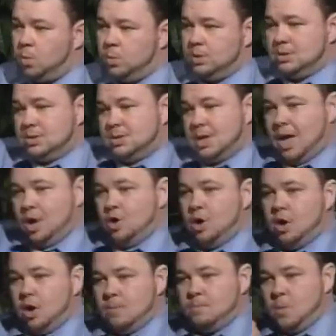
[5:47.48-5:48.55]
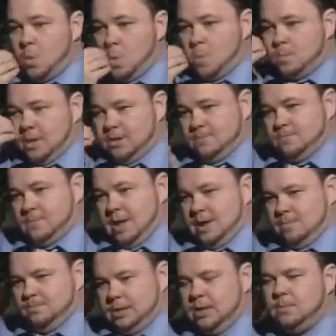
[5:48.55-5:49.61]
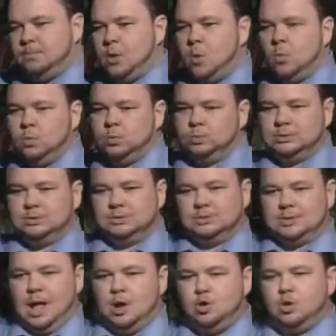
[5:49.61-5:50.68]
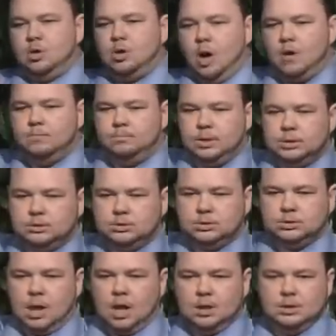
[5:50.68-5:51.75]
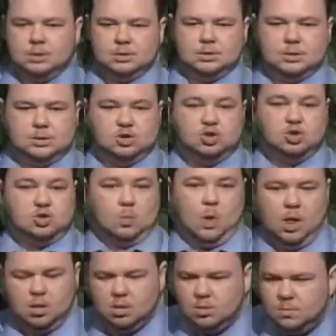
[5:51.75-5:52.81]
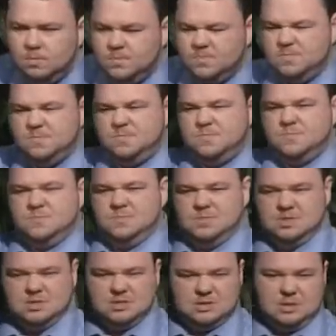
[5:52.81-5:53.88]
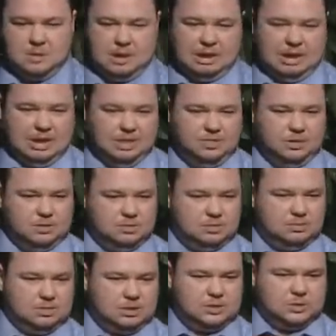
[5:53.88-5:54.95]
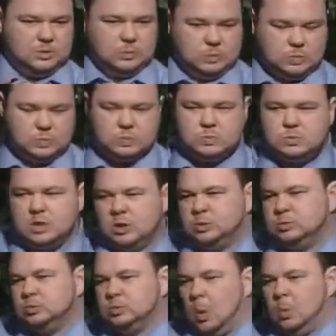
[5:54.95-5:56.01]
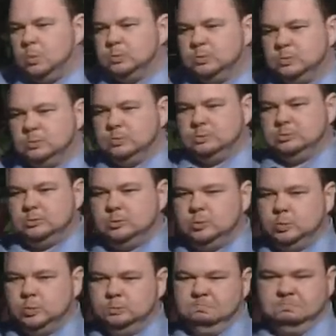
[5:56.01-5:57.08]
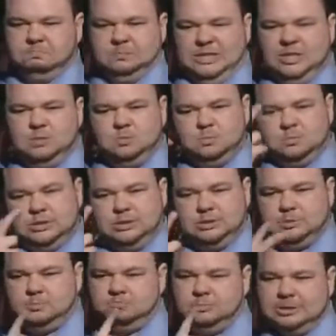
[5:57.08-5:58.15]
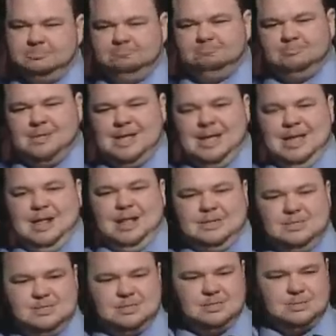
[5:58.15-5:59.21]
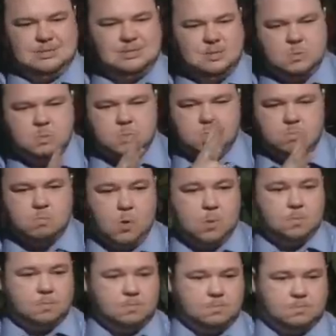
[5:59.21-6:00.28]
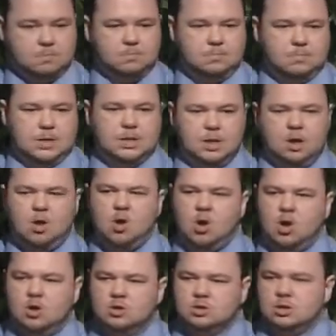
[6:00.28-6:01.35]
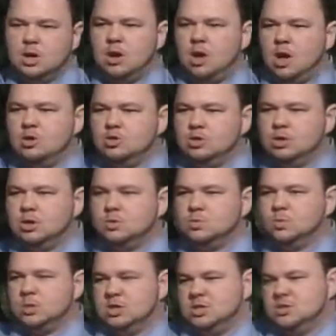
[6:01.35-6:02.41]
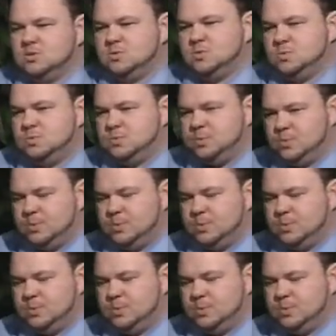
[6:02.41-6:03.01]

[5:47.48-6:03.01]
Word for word: So, what was left for women who didn't want to engage in those domestic activities? Taking care of society in general, there were those health issues, those social disruption issues were the big reasons that people used to keep women out of colleges and higher